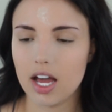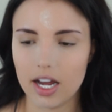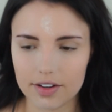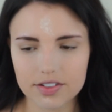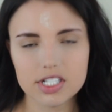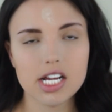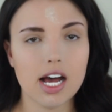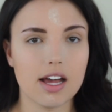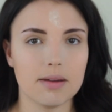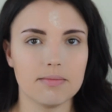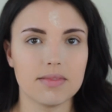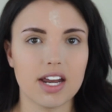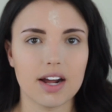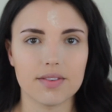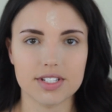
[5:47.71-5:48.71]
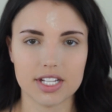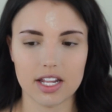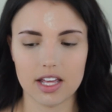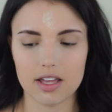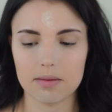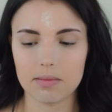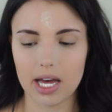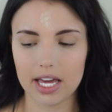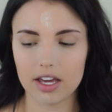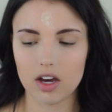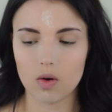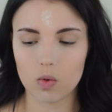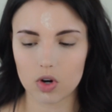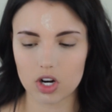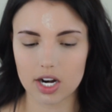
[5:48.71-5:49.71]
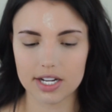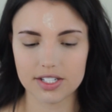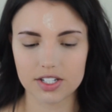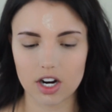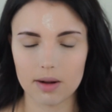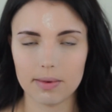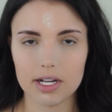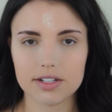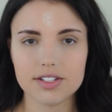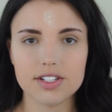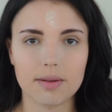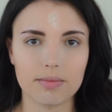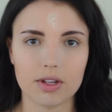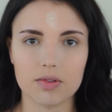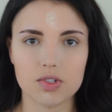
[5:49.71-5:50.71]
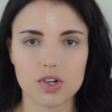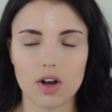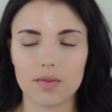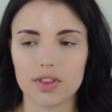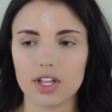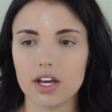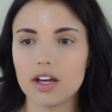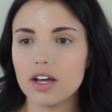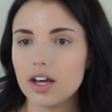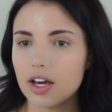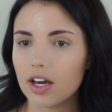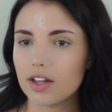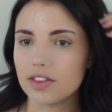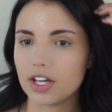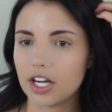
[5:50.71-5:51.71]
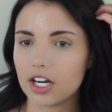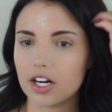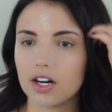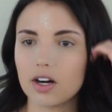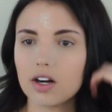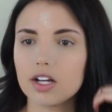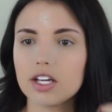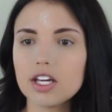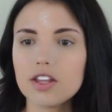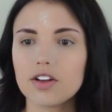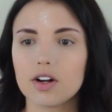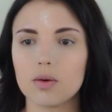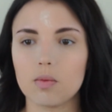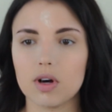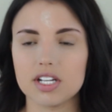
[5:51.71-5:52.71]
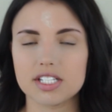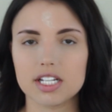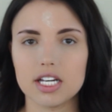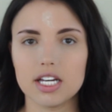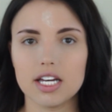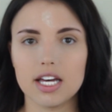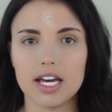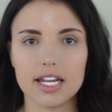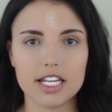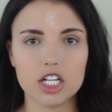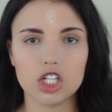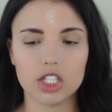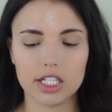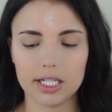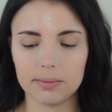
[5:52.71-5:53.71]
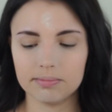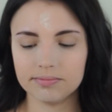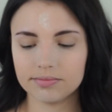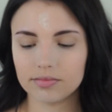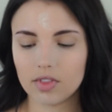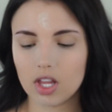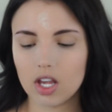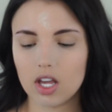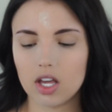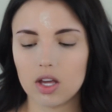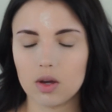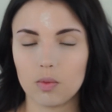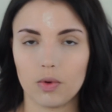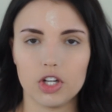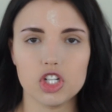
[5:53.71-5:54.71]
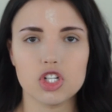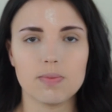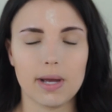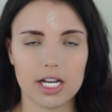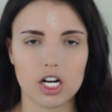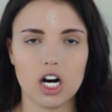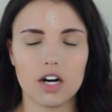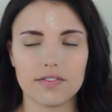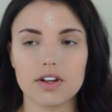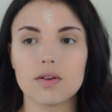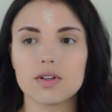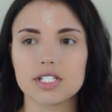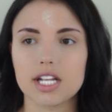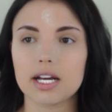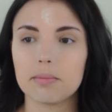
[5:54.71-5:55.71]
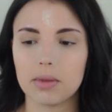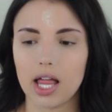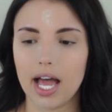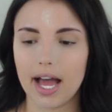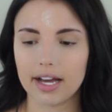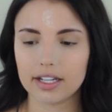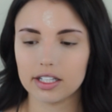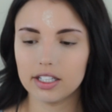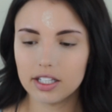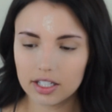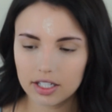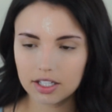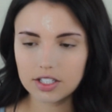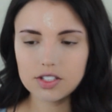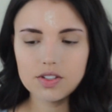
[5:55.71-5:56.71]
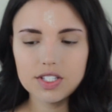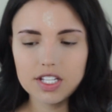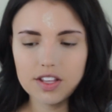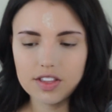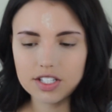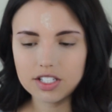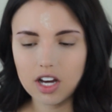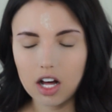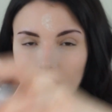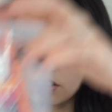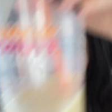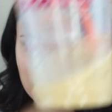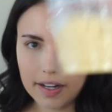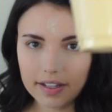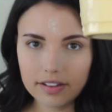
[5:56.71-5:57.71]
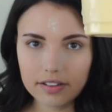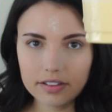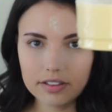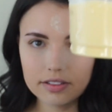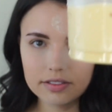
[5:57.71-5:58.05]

Every time that I was getting my order at Starbucks, something was wrong with it. There either wasn't any cream, which my coffee was like black. You see this color, right?